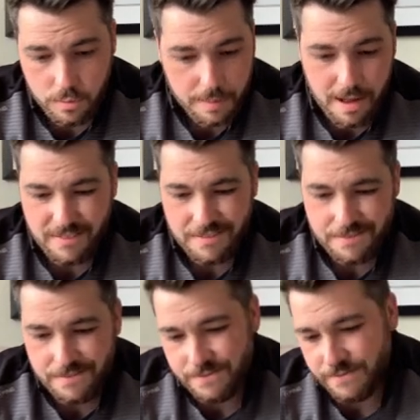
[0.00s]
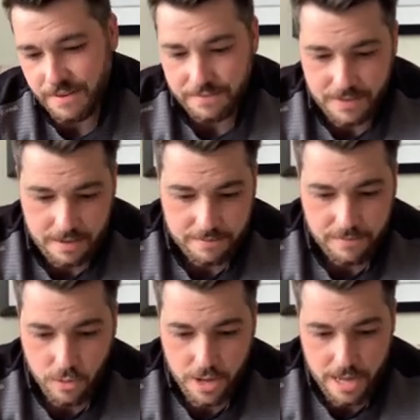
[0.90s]
about fifty
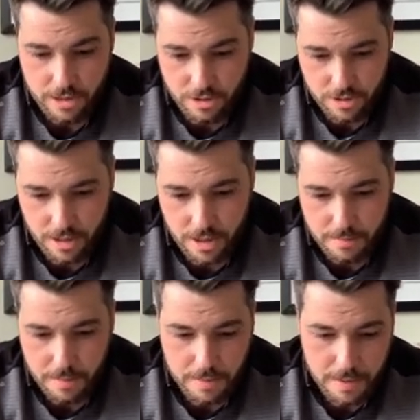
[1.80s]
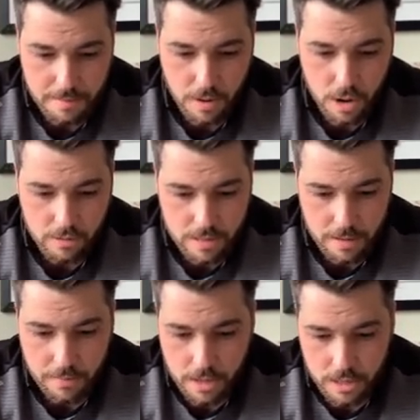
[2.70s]
foot-ish, uh, maybe a bit more in
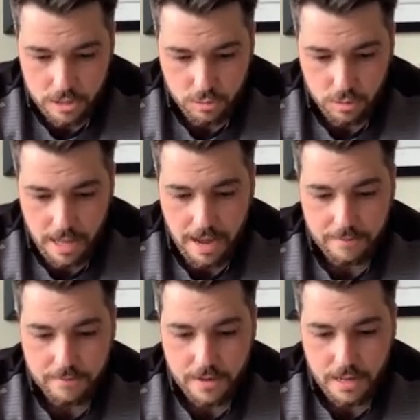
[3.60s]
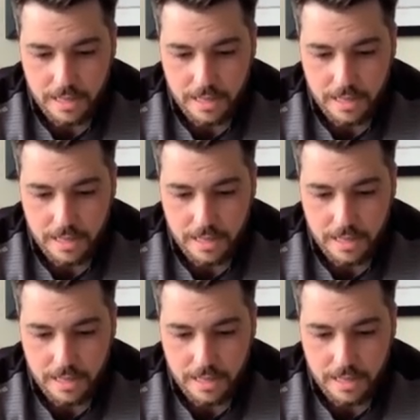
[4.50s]
them. So we'll have a